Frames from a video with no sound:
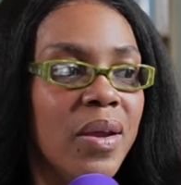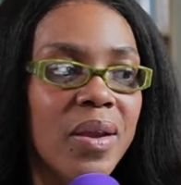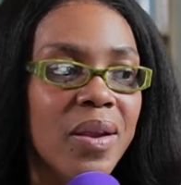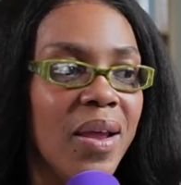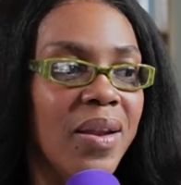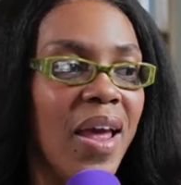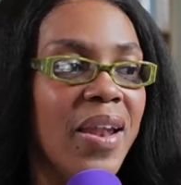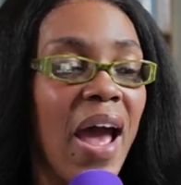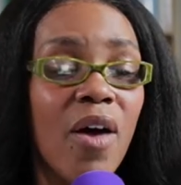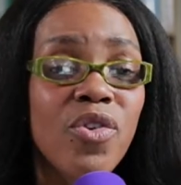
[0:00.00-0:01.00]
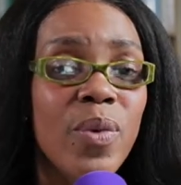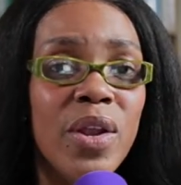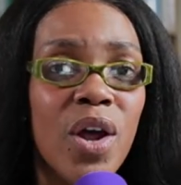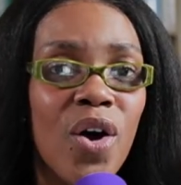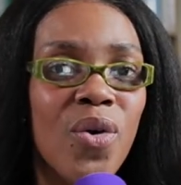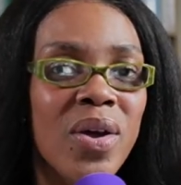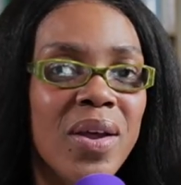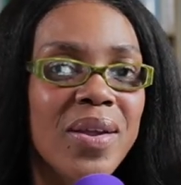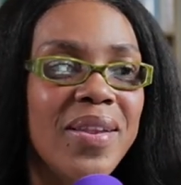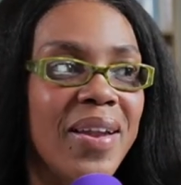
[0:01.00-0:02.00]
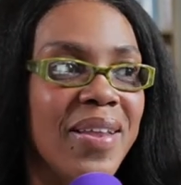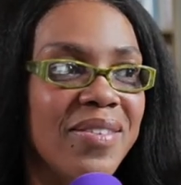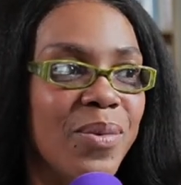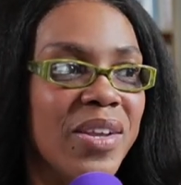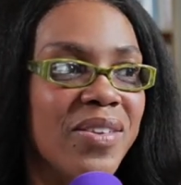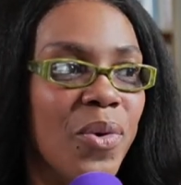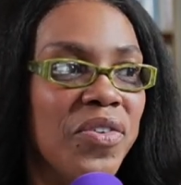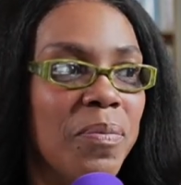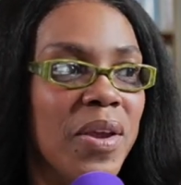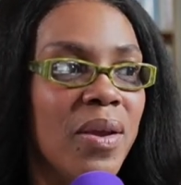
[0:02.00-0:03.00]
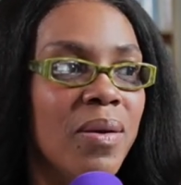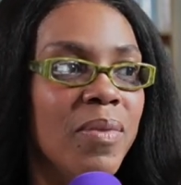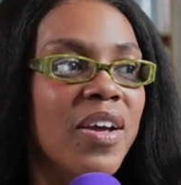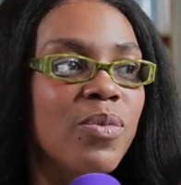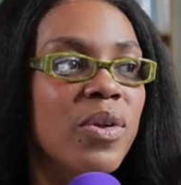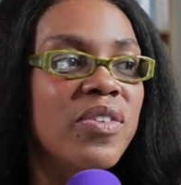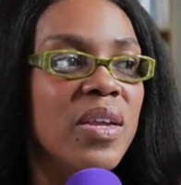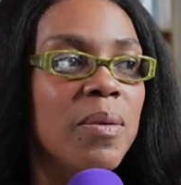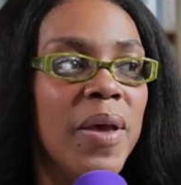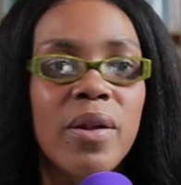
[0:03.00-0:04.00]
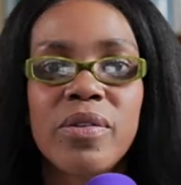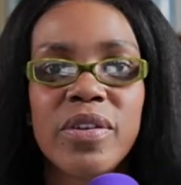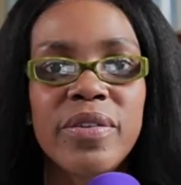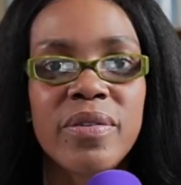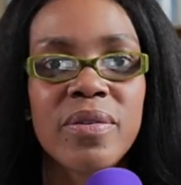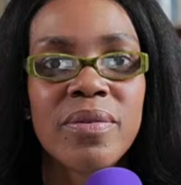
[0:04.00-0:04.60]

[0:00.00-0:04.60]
and how do we know that that's what it's going to be? Because we'll see the penalties.